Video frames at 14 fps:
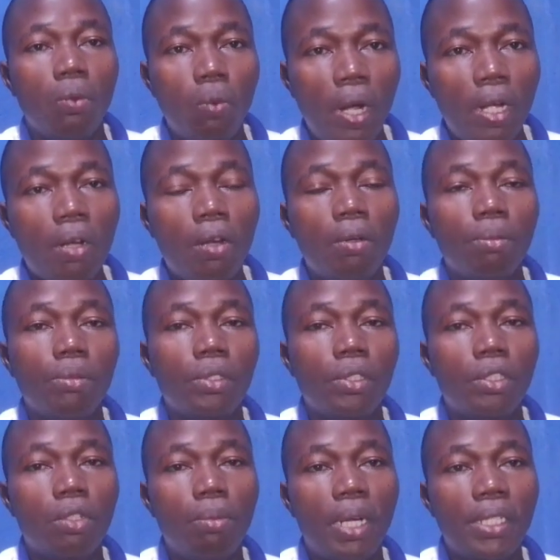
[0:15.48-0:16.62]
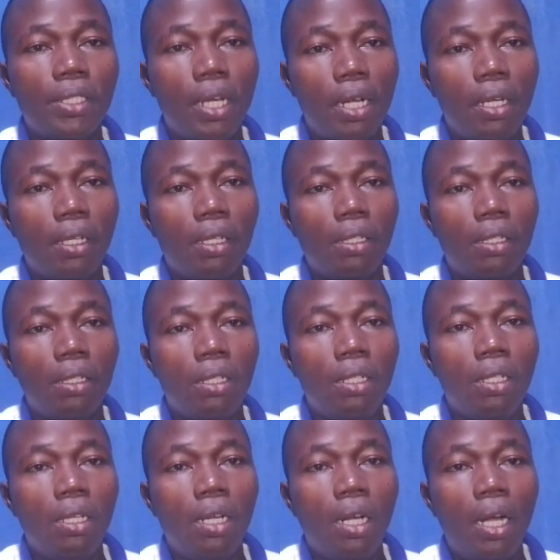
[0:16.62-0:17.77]
Welcome to my channel,
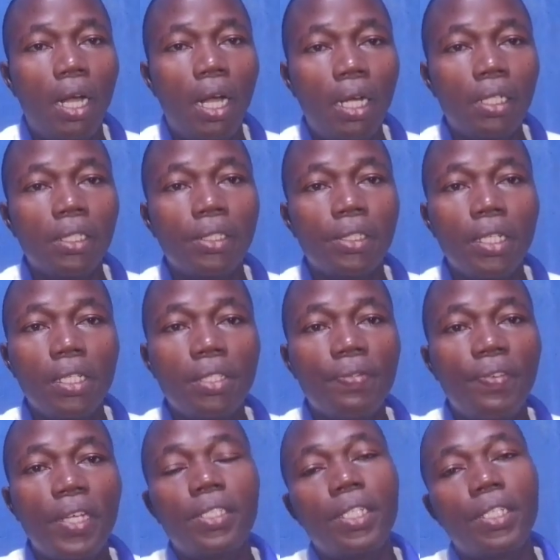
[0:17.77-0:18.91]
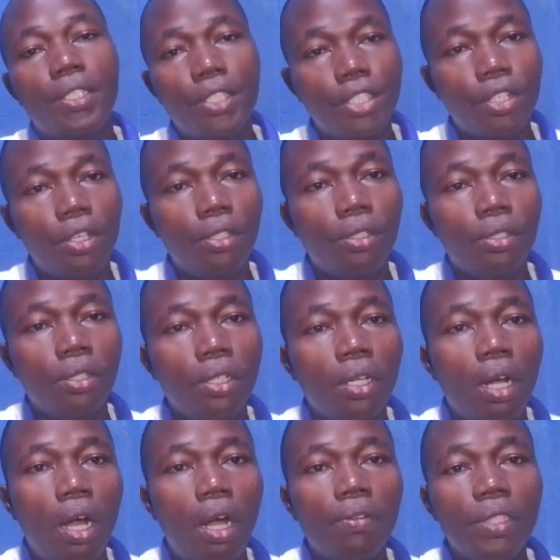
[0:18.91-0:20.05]
and in this first edition
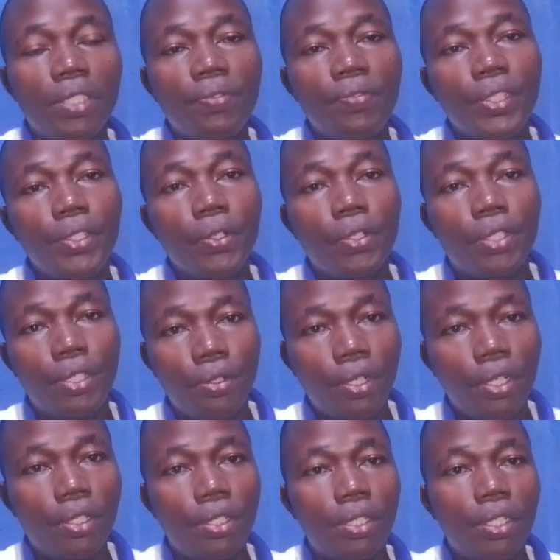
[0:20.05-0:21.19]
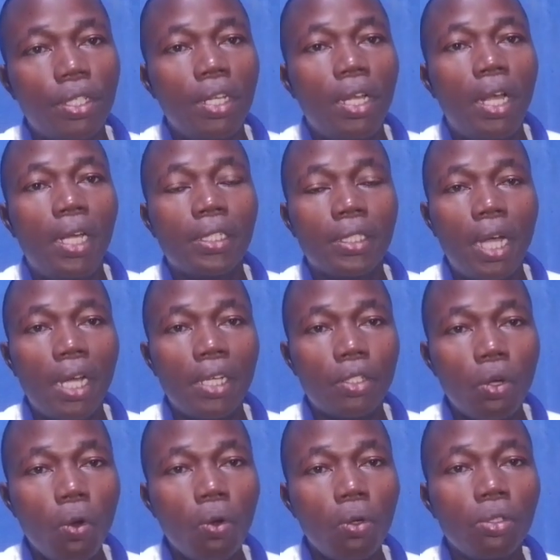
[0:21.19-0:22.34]
of this video series
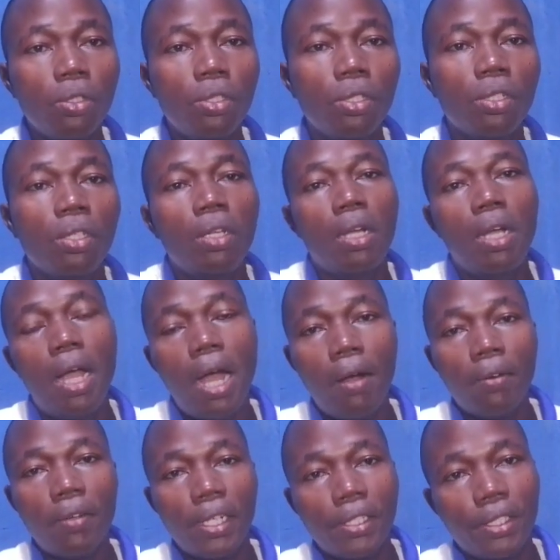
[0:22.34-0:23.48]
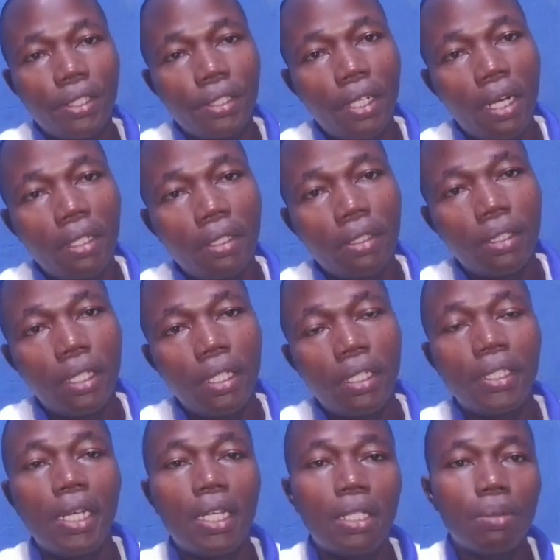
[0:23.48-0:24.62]
entitled How Nigerians
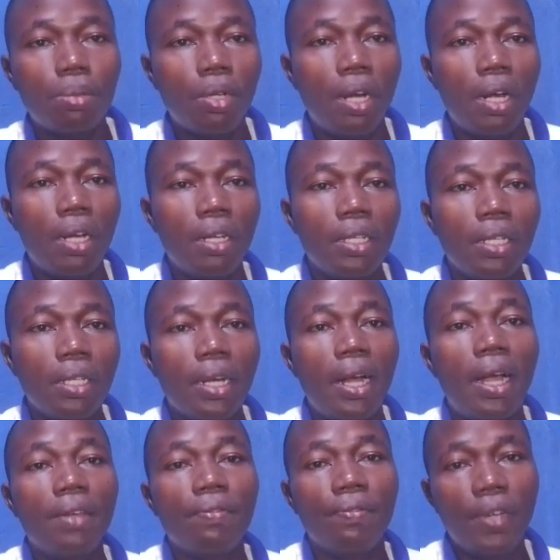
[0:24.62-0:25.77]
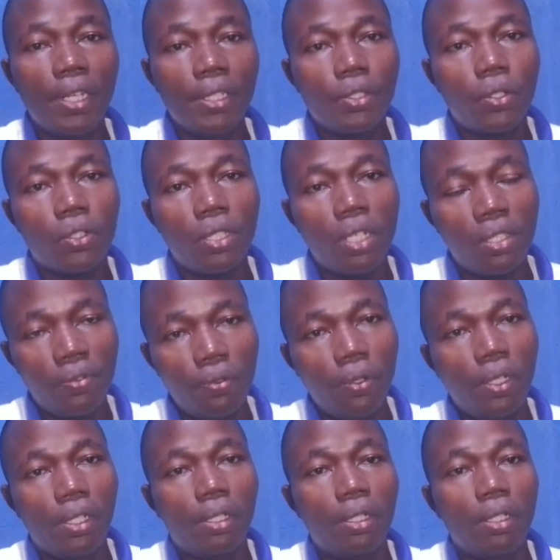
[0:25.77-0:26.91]
in Diaspora Can Invest
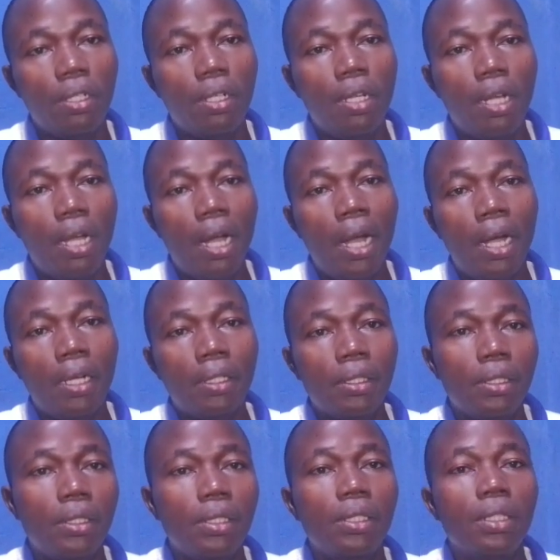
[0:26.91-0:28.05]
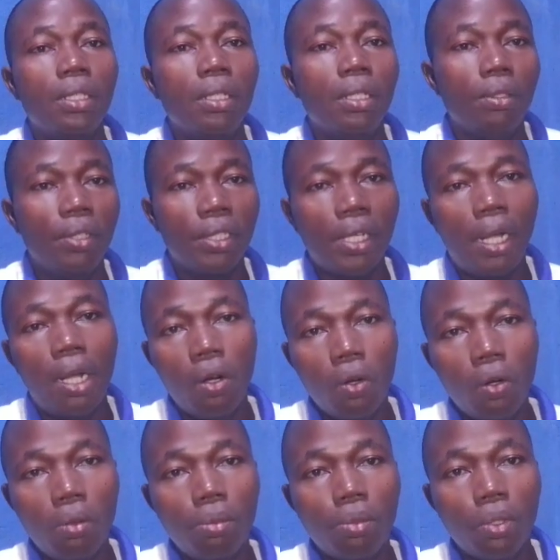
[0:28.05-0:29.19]
Successfully and Retire
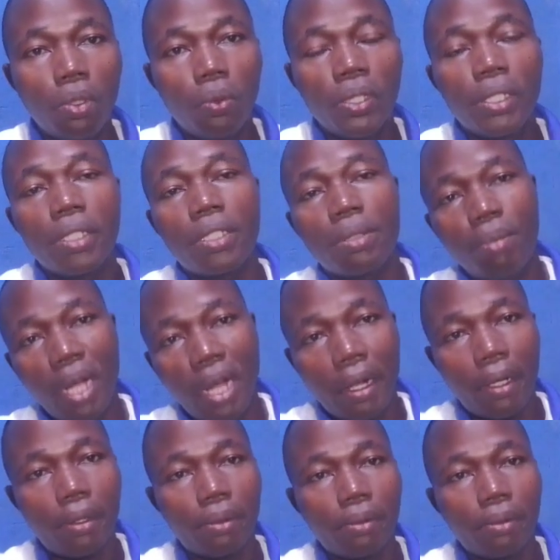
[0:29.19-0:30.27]
Home with a Smile.